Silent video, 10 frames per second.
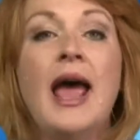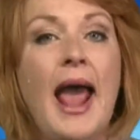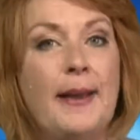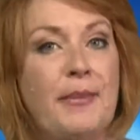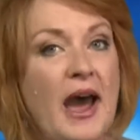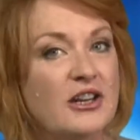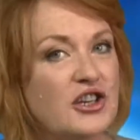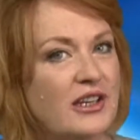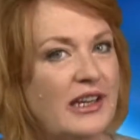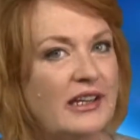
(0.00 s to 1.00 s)
a
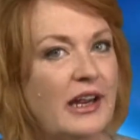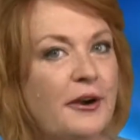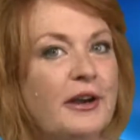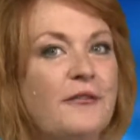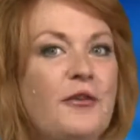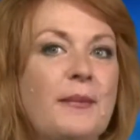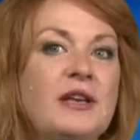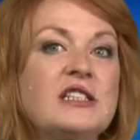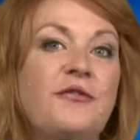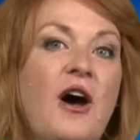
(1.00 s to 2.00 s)
passion he inherited from
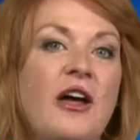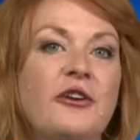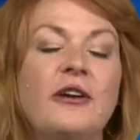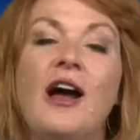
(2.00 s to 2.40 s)
his father